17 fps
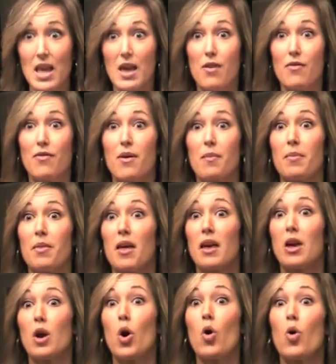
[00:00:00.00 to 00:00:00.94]
If I'm
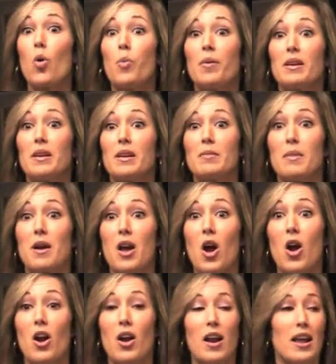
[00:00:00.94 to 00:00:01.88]
like open in my
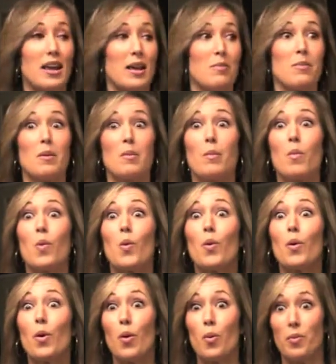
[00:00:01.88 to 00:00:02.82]
heart, I can be
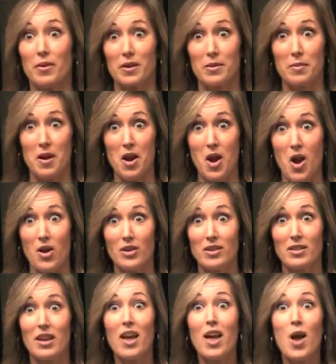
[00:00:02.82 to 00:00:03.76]
more open in my
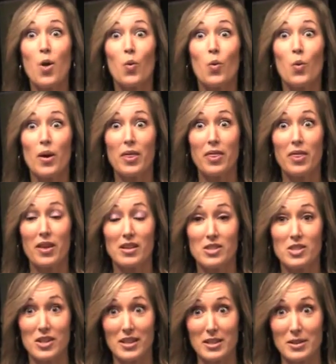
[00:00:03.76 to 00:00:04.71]
heart with the
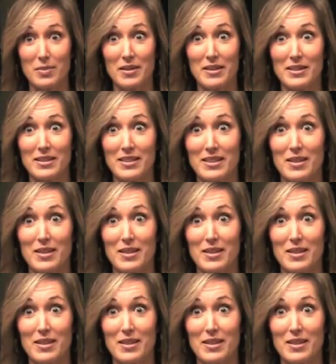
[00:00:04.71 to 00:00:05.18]
adjustment.